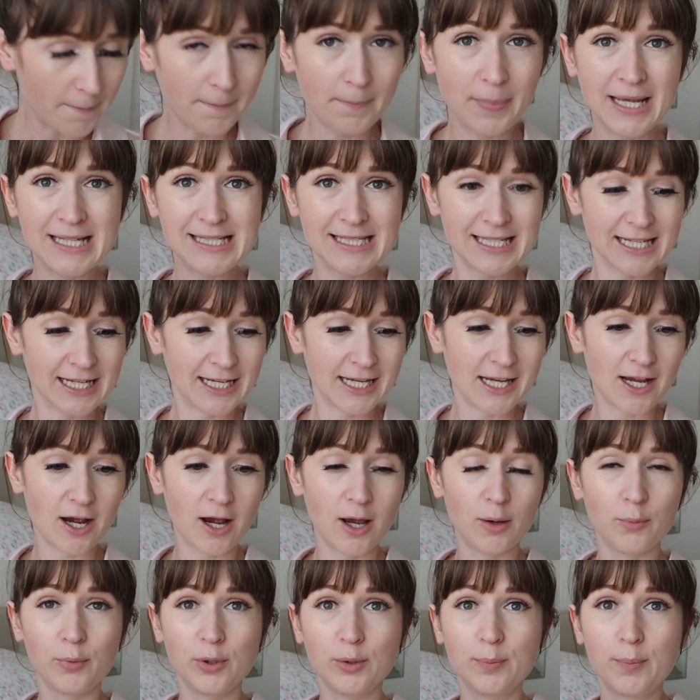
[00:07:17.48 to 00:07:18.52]
Basically
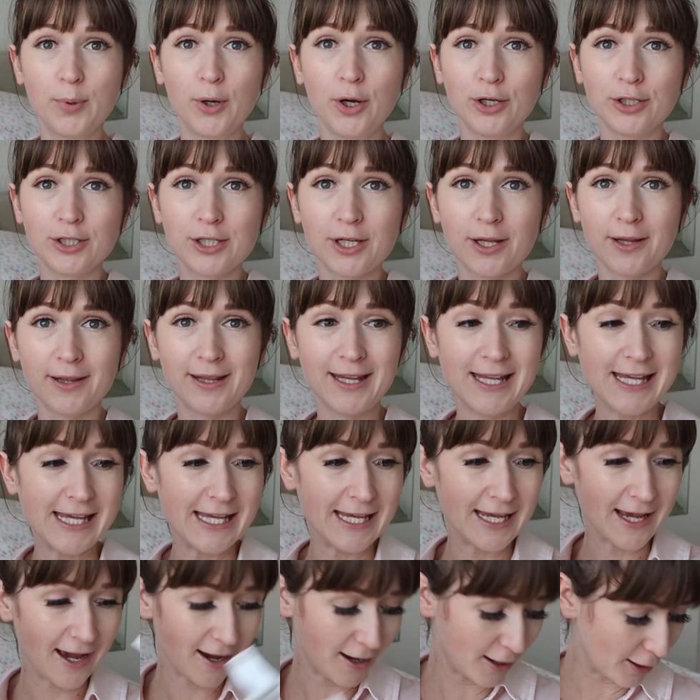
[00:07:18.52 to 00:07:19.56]
I would put
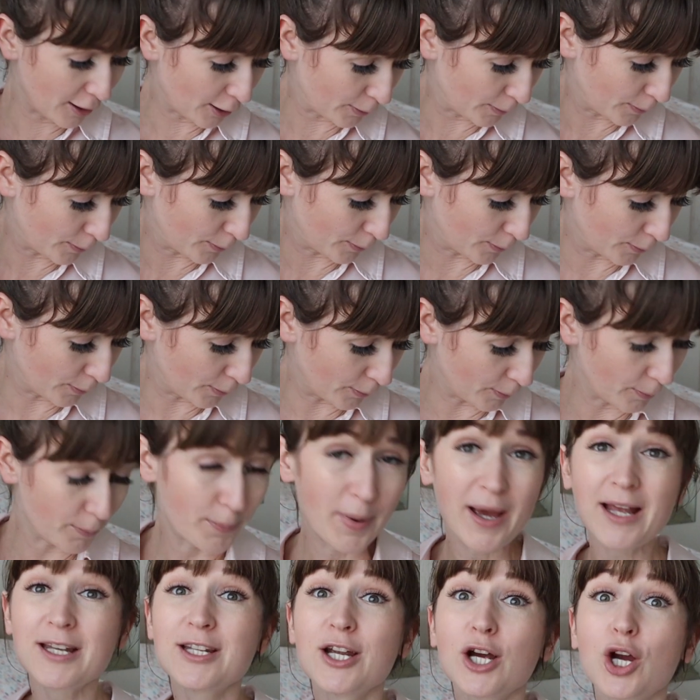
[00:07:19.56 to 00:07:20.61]
the
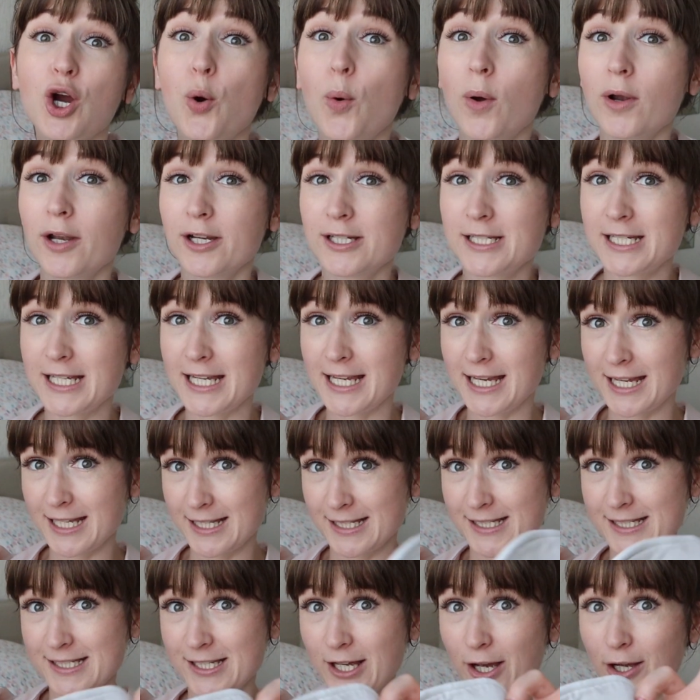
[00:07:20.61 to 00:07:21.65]
better quality
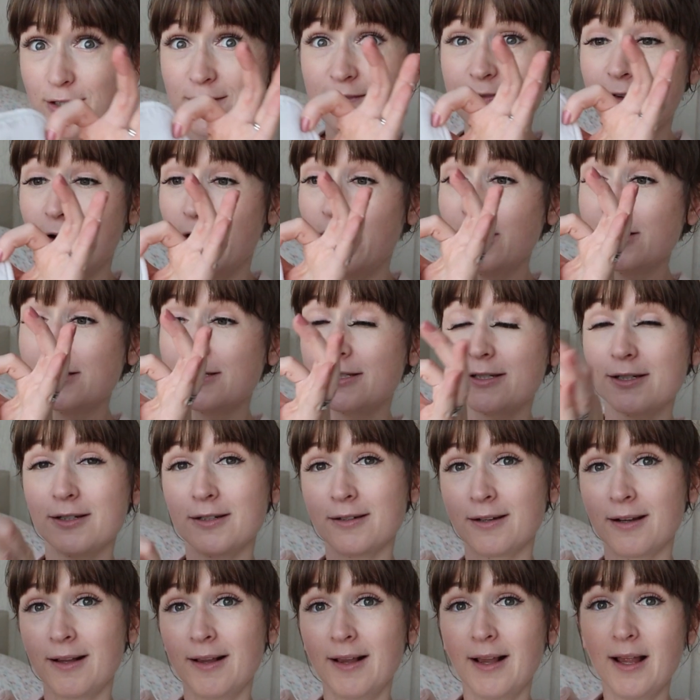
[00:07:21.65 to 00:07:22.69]
insert first,
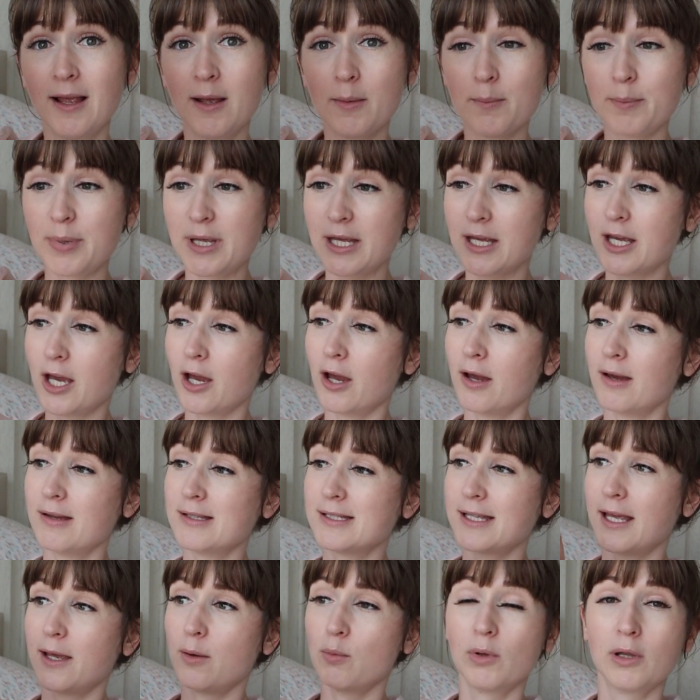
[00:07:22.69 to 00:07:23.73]

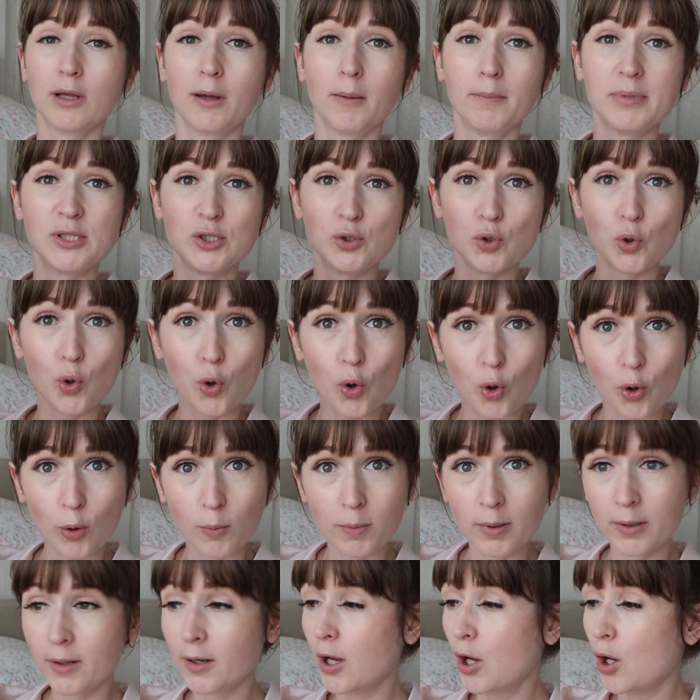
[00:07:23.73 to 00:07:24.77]
because it will
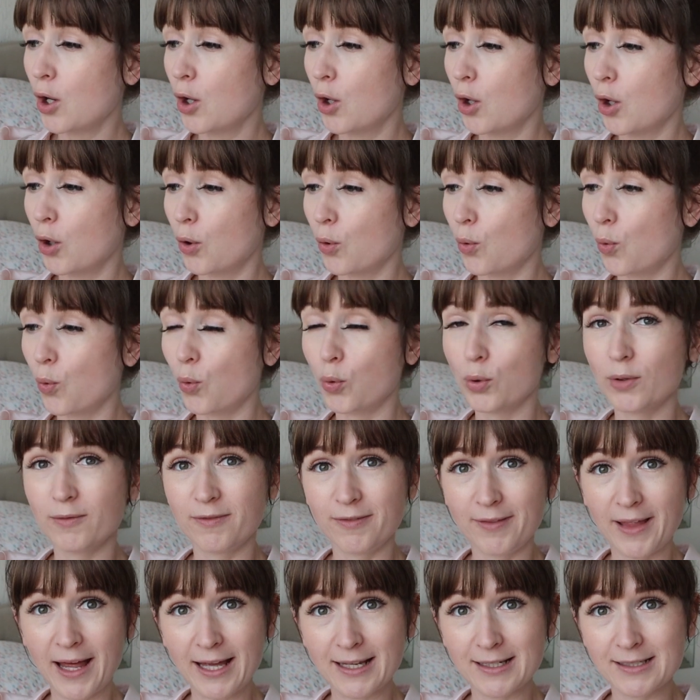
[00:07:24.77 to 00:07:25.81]
absorb all
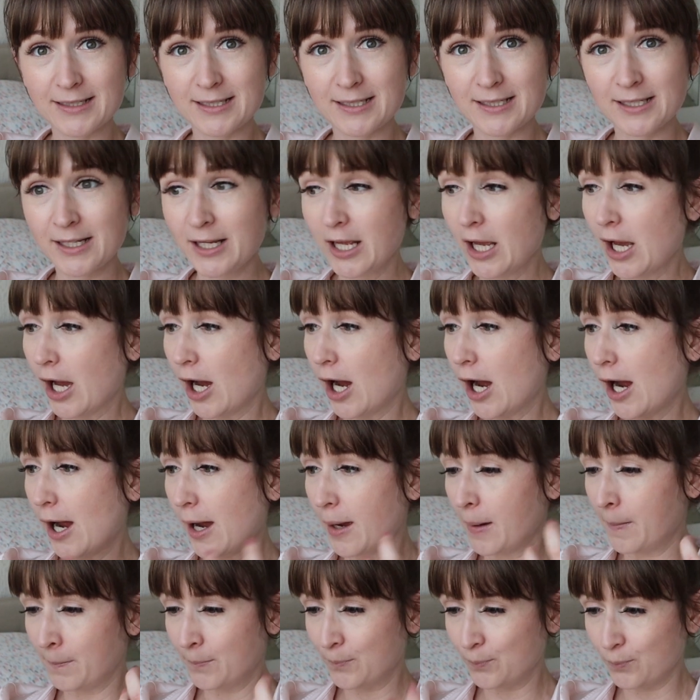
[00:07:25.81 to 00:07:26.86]
of that
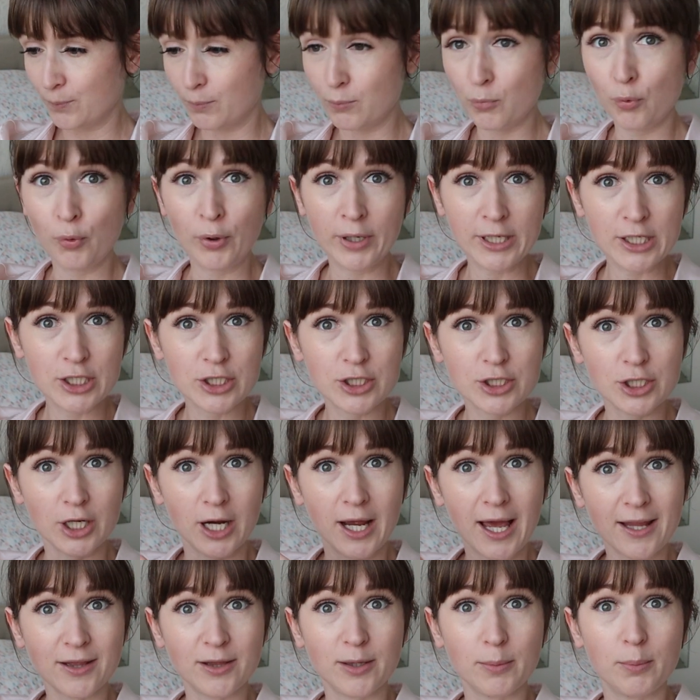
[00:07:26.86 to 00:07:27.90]

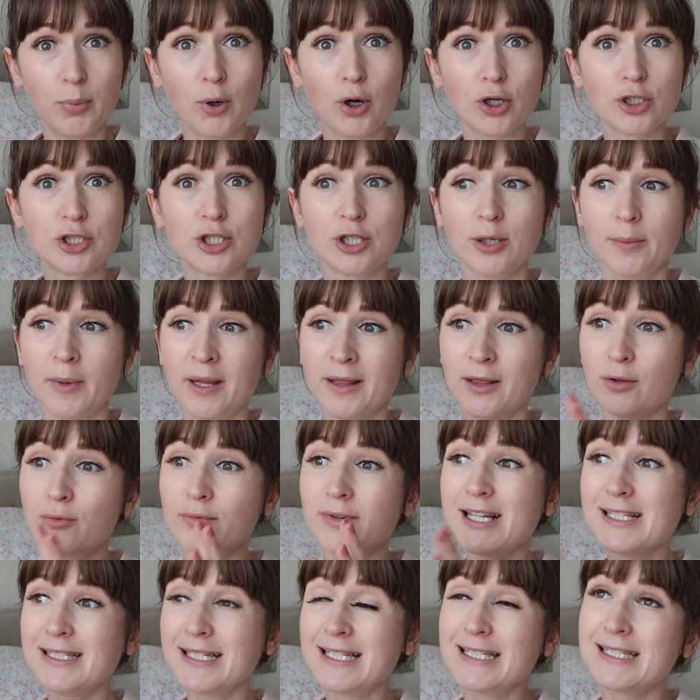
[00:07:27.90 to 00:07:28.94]
moisture at the bottom. And the
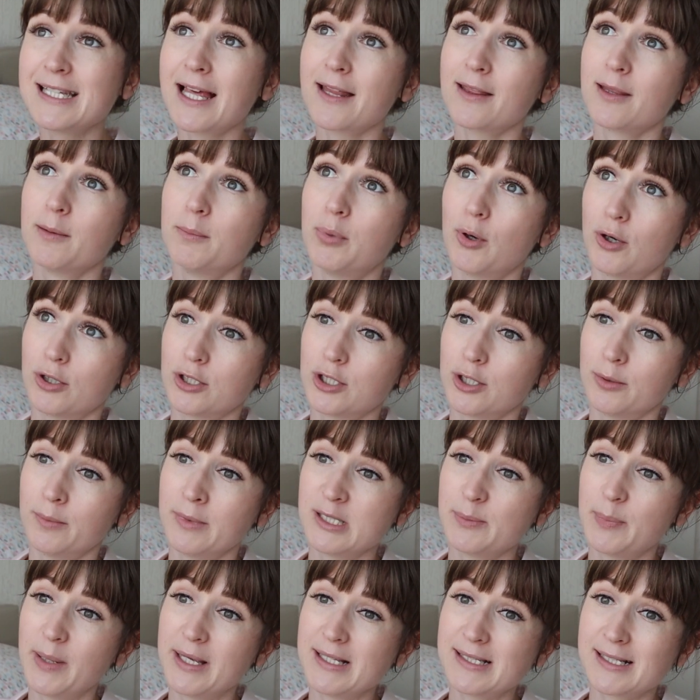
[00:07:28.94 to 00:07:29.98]
reason it's at the bottom
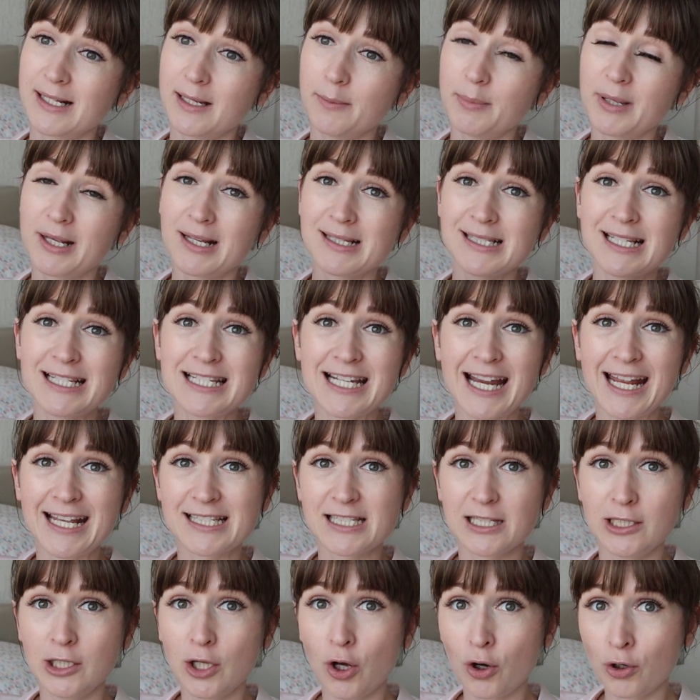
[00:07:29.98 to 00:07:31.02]
is basically because it
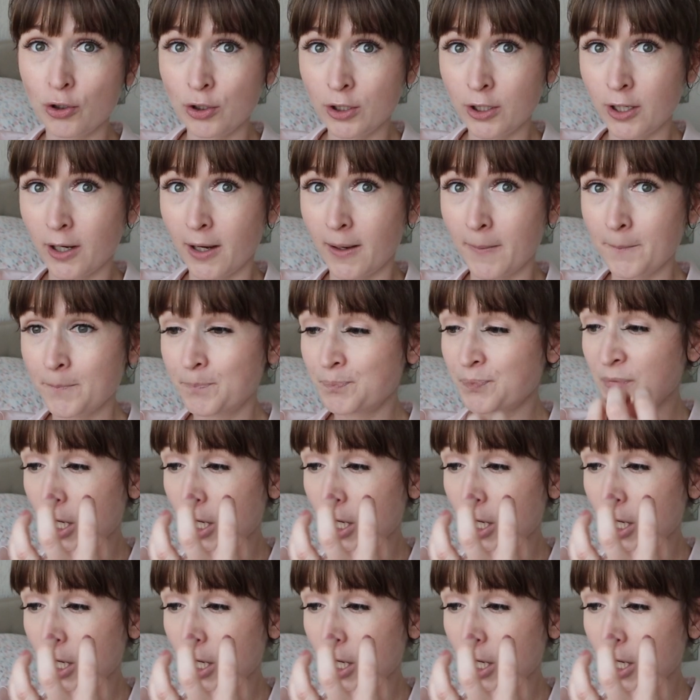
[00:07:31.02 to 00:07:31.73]
takes longer